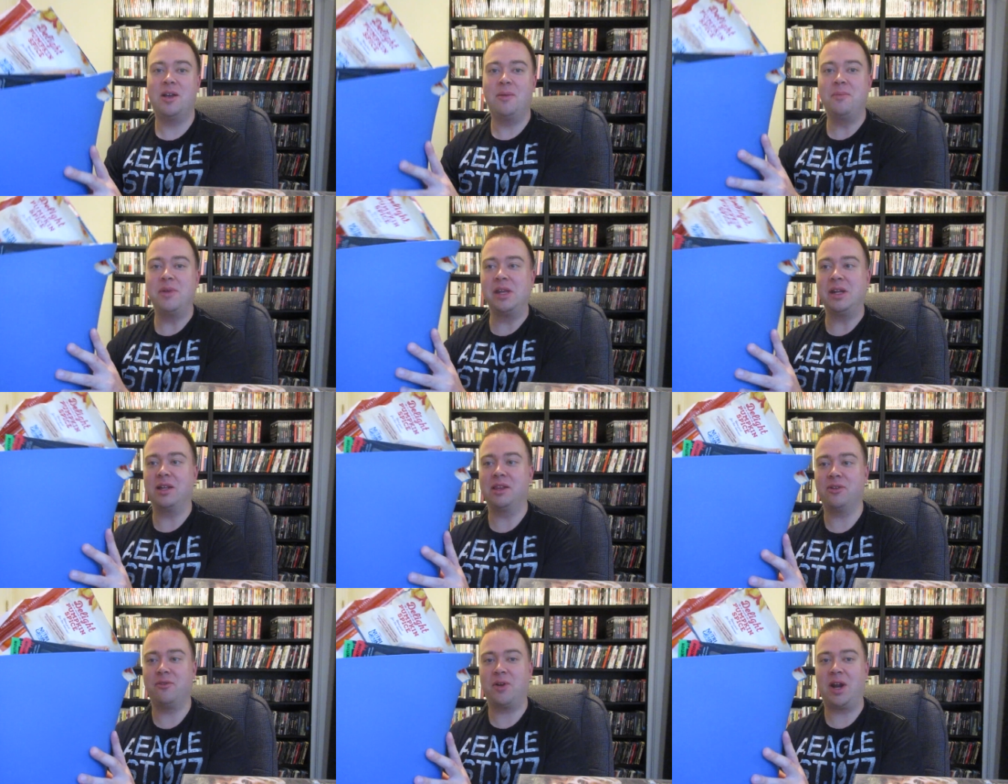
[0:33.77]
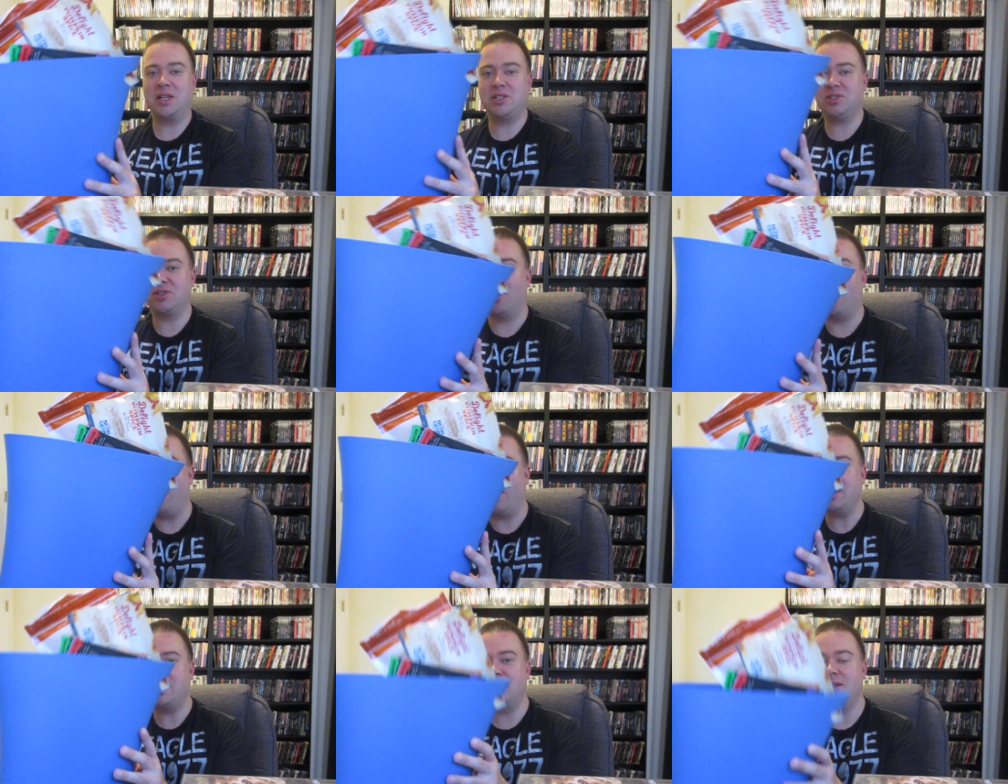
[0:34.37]
immediately when I
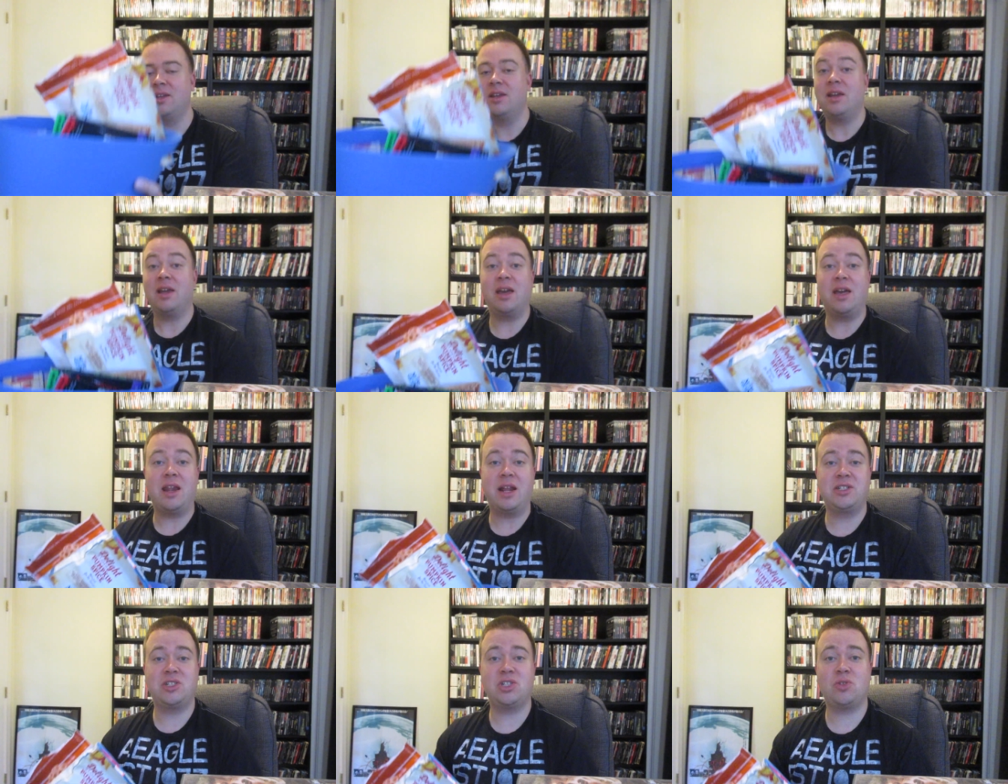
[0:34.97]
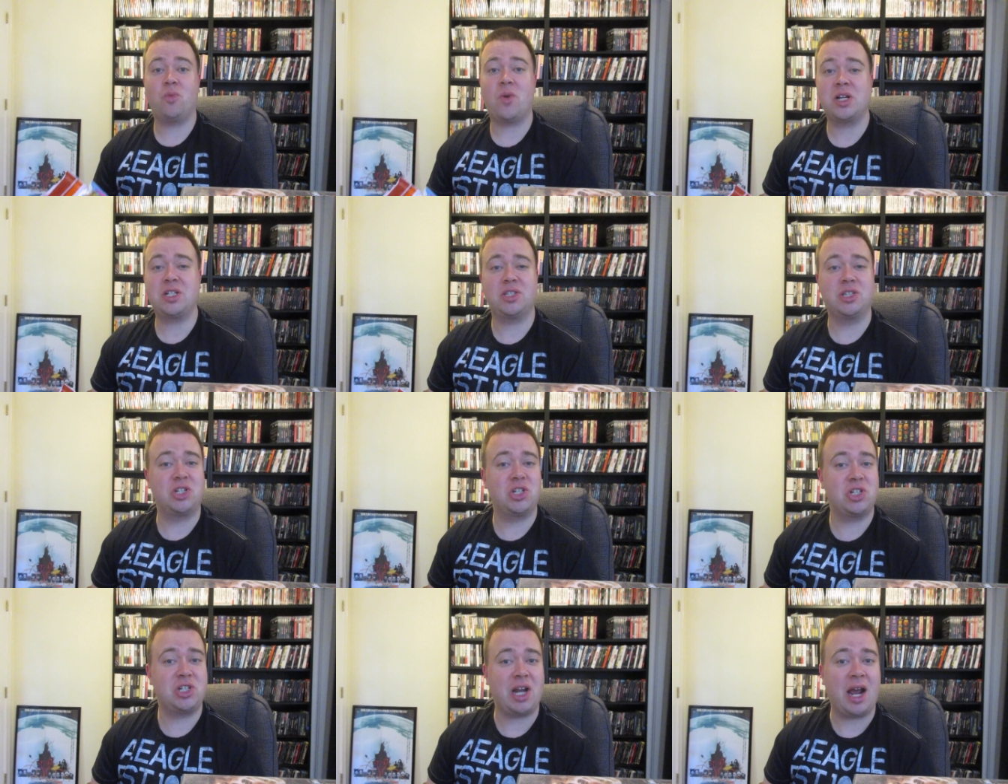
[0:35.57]
saw it. And I just watched
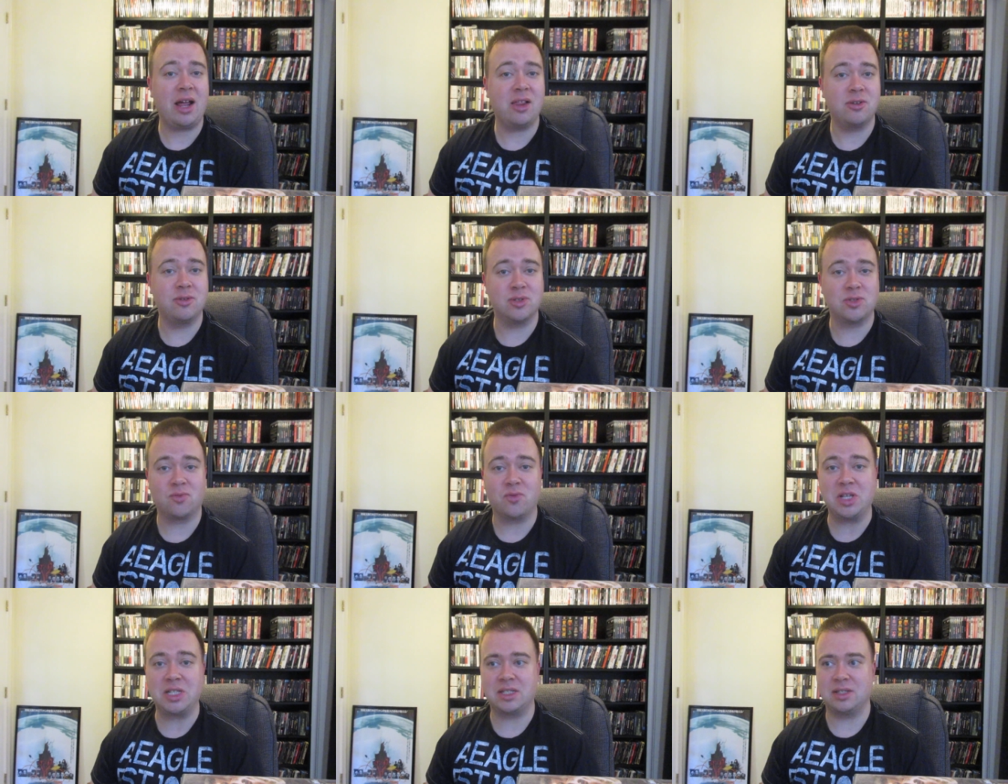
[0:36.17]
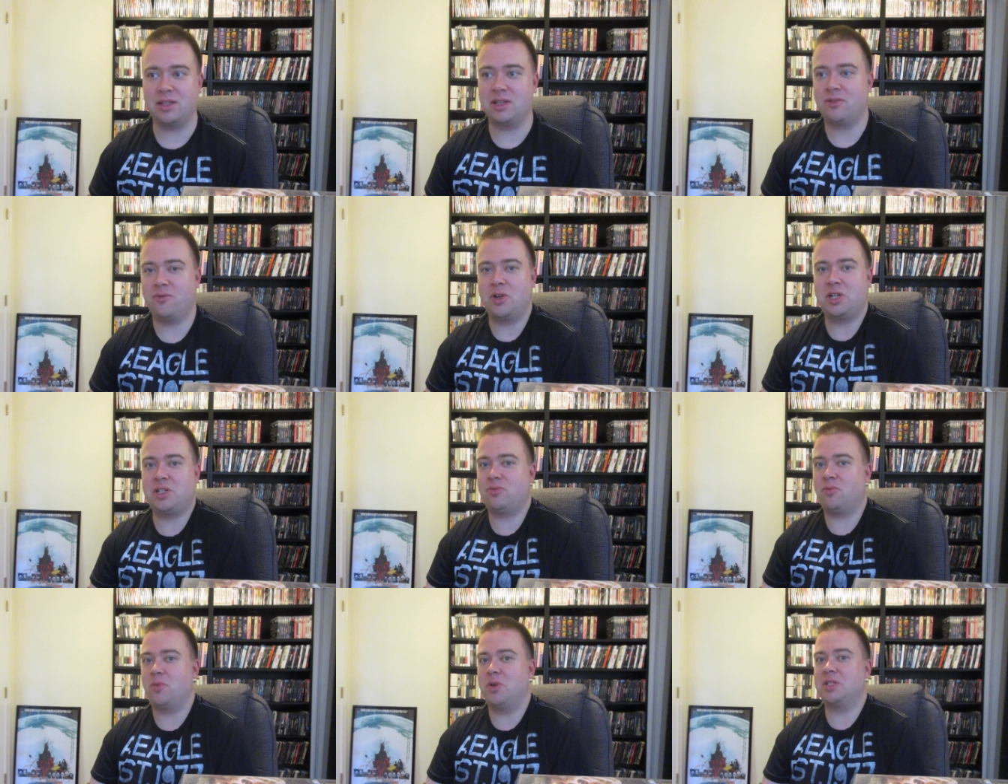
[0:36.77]
The Shallows recently,
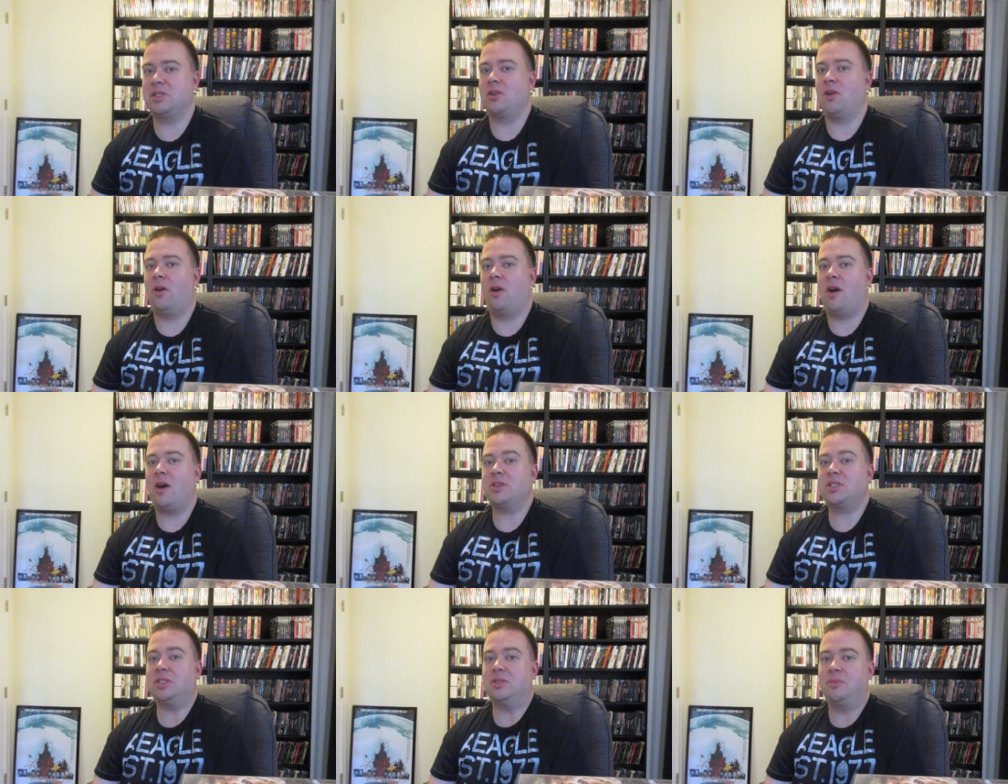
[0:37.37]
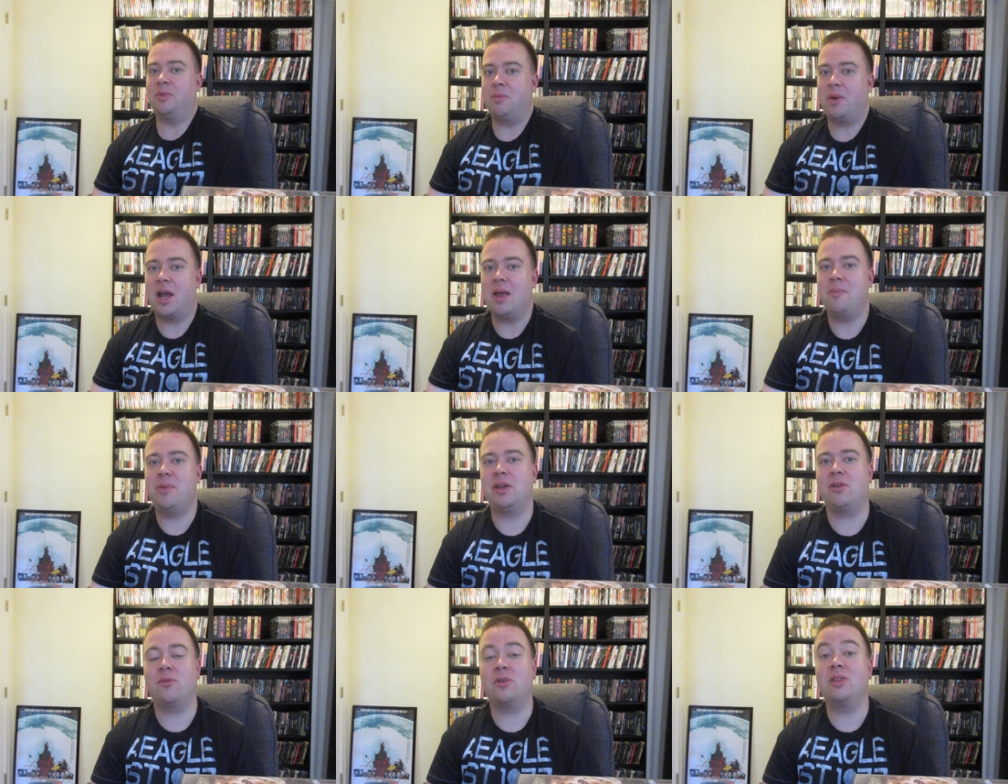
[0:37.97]
which was awesome, in my opinion.